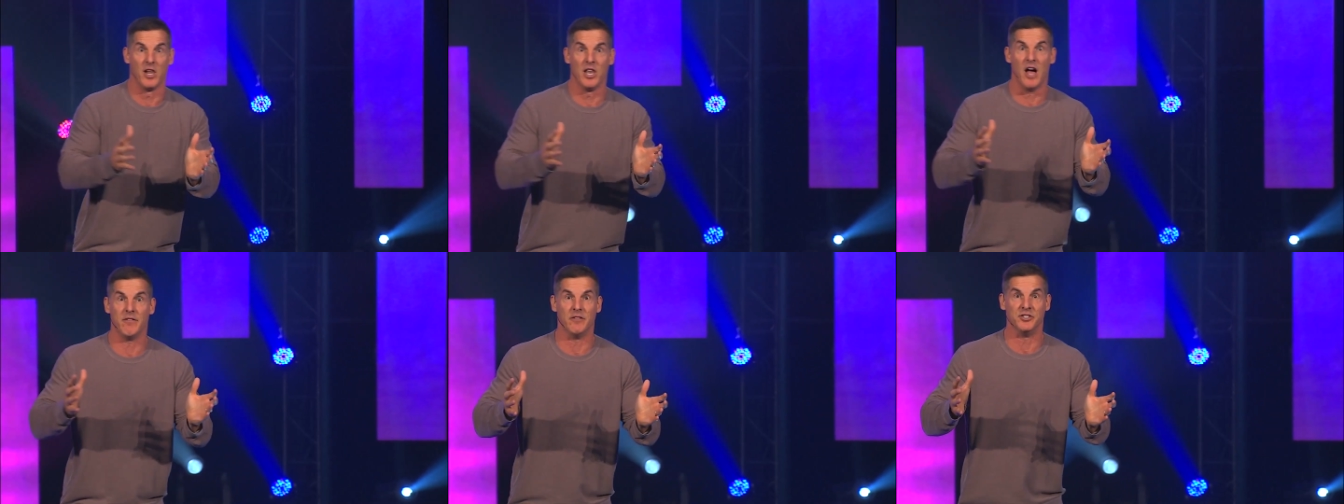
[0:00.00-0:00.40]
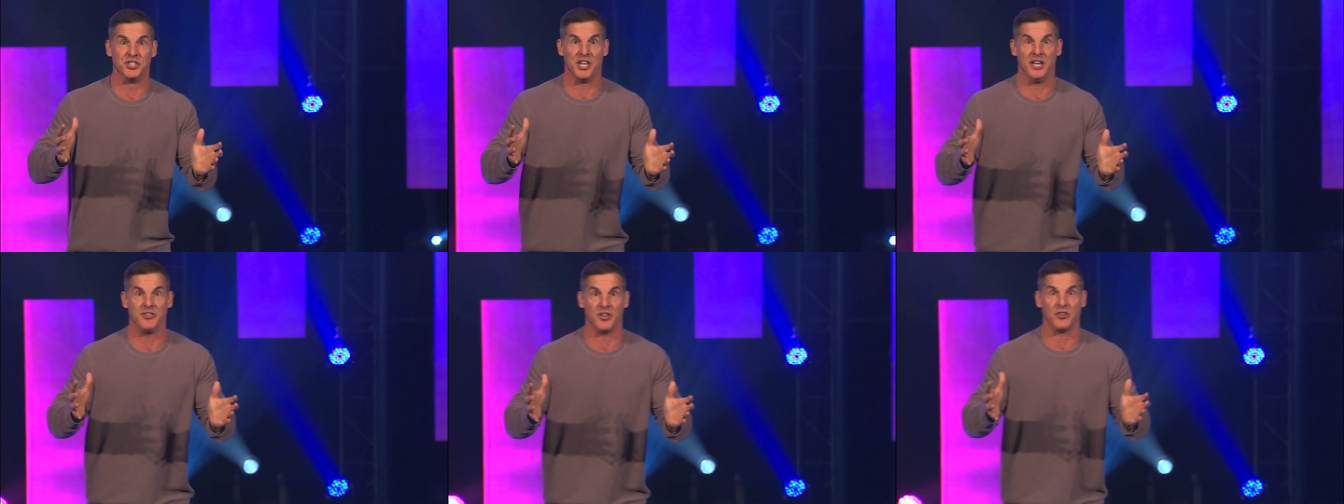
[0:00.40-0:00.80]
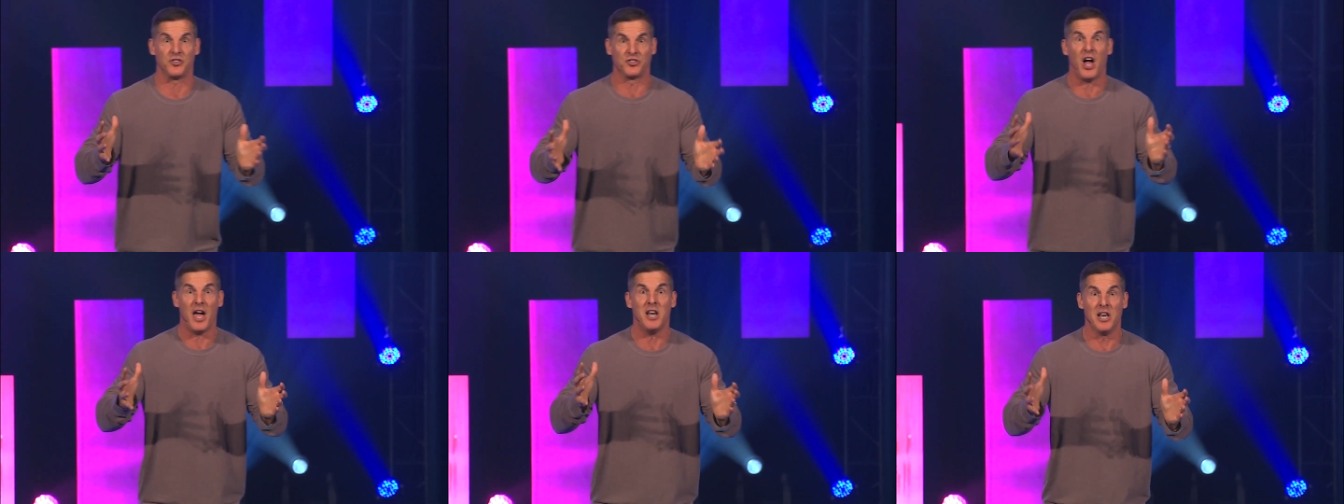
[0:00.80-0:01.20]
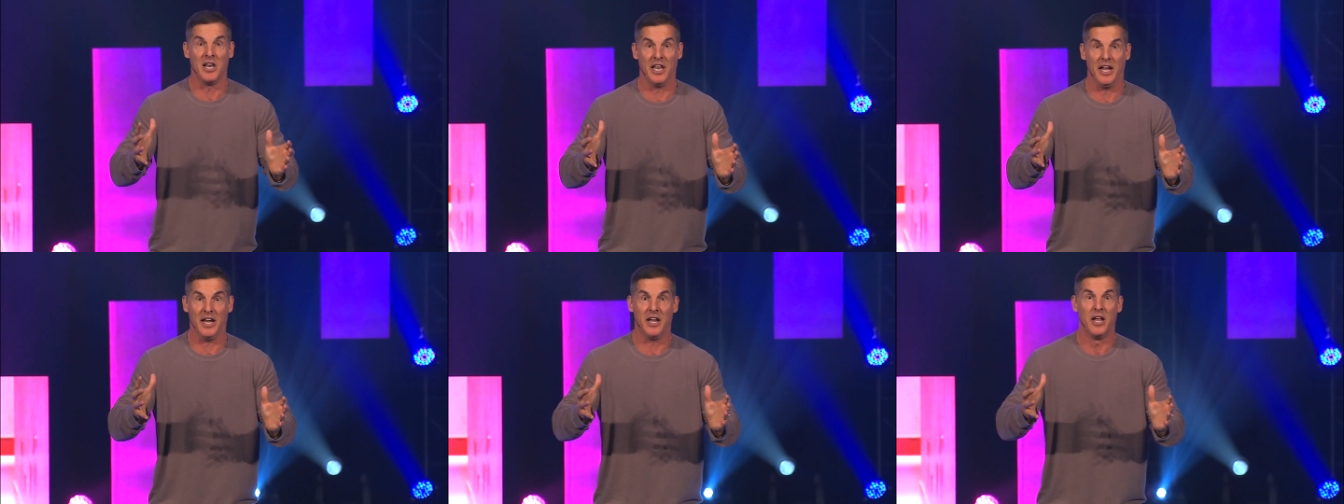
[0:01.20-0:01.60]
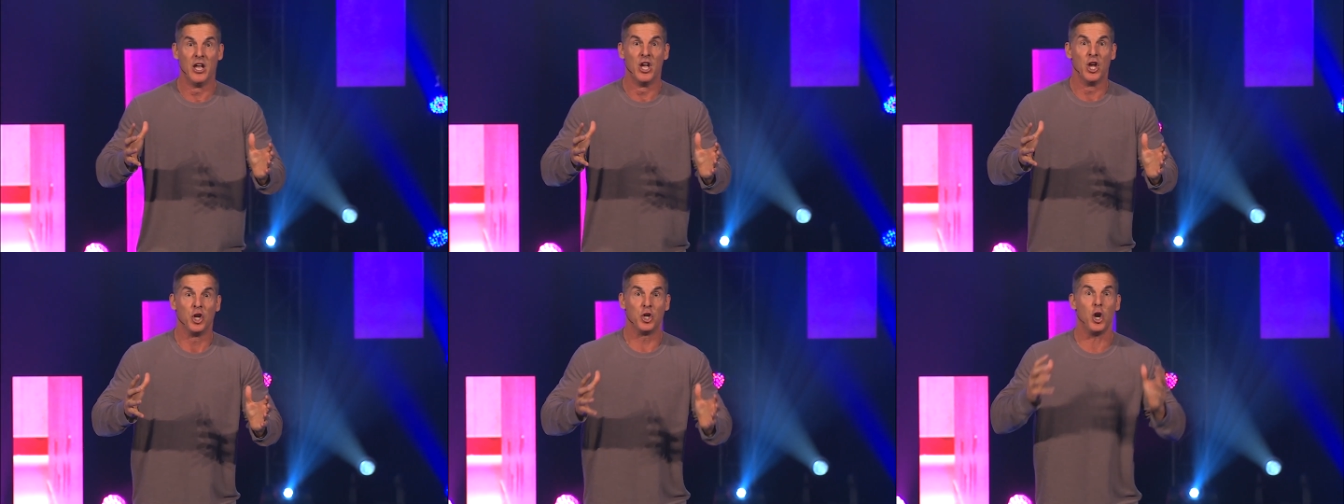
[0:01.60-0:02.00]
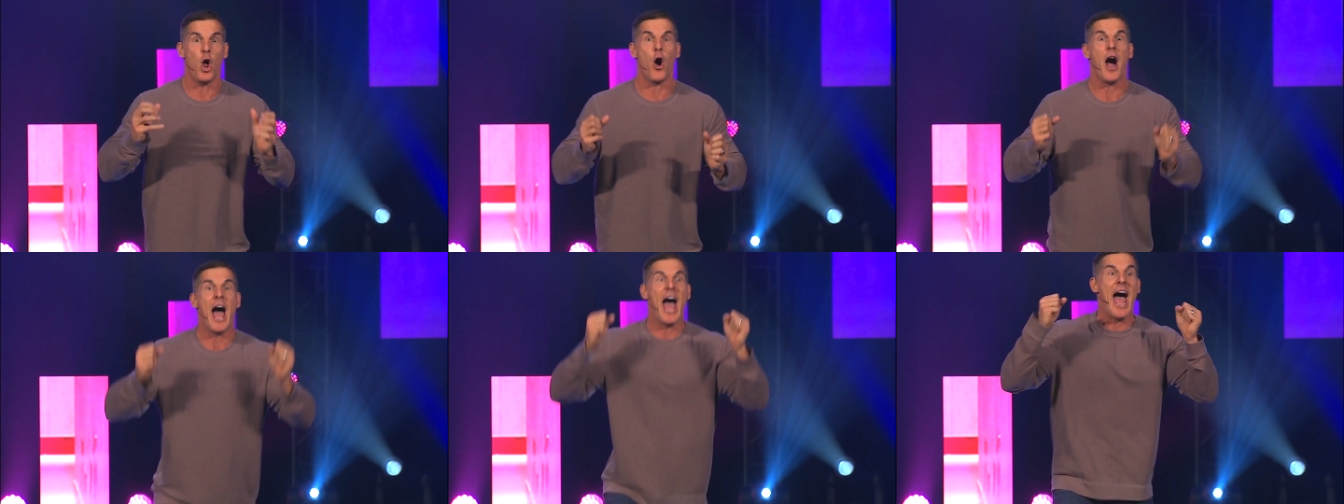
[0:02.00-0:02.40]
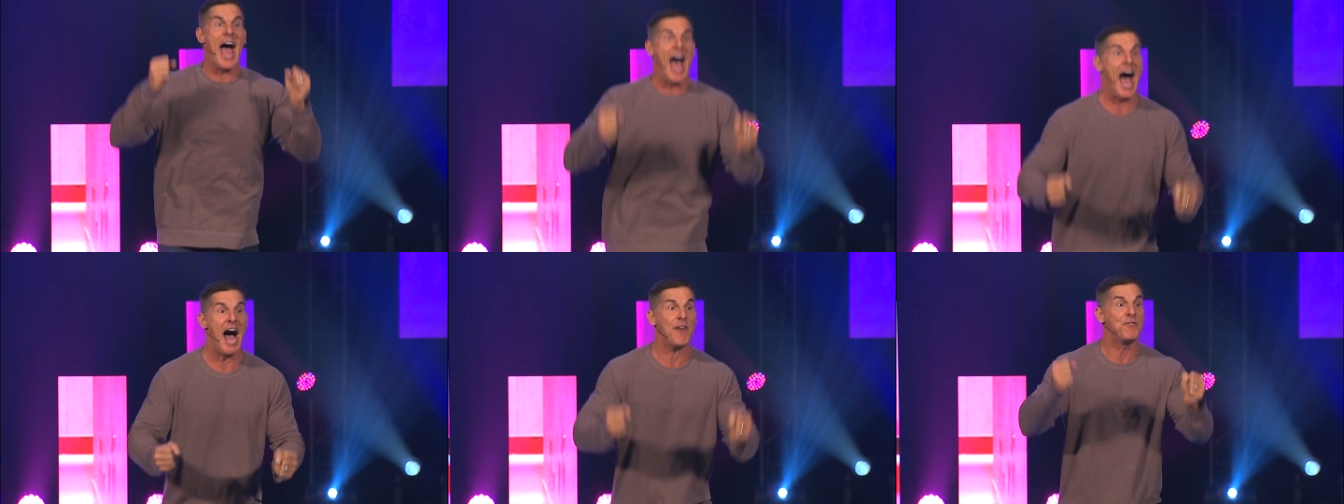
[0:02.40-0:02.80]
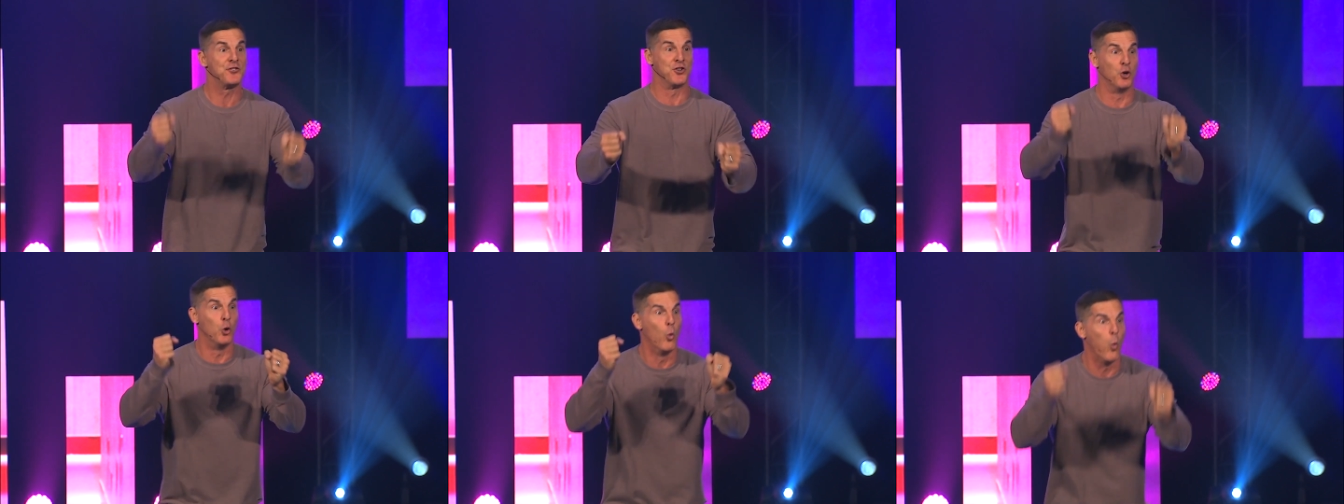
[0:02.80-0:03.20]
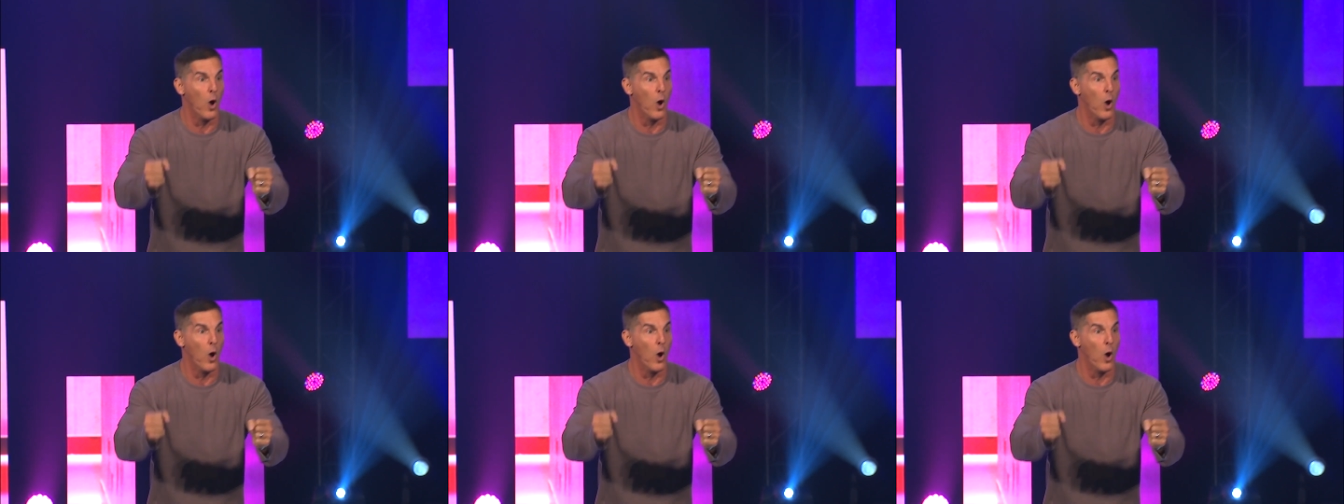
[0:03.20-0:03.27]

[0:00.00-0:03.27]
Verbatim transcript: the love of Jesus. Suddenly, you don't have to